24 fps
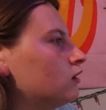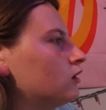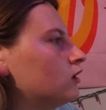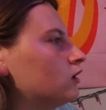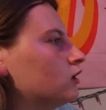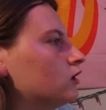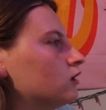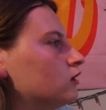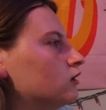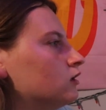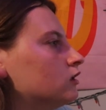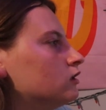
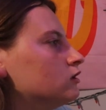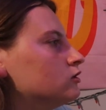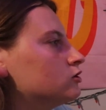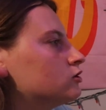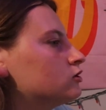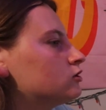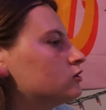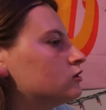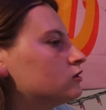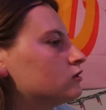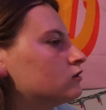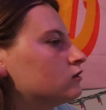
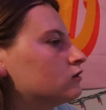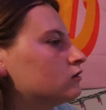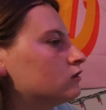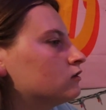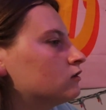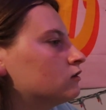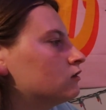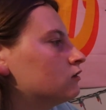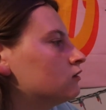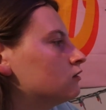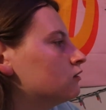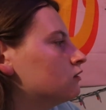English.
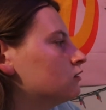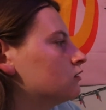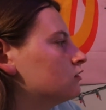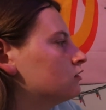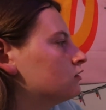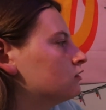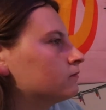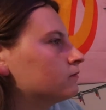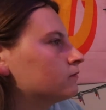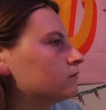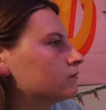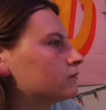
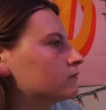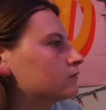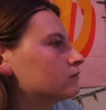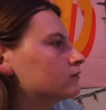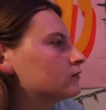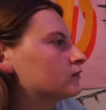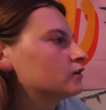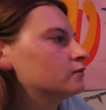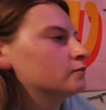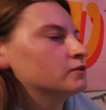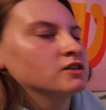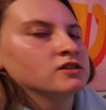
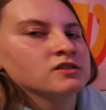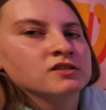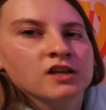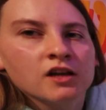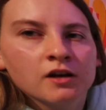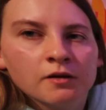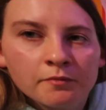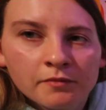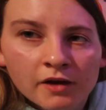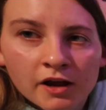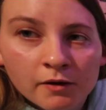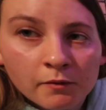I'm gonna
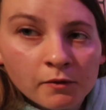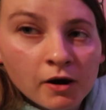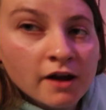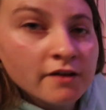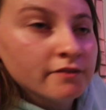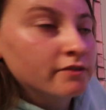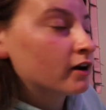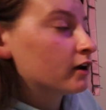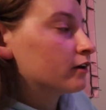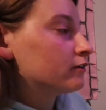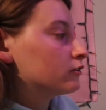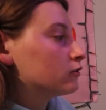set up my
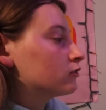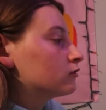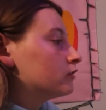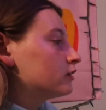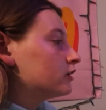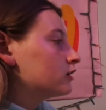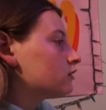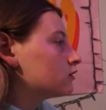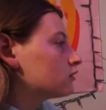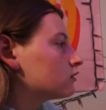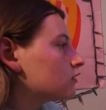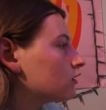Wi-Fi real
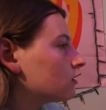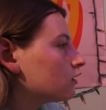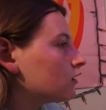quick.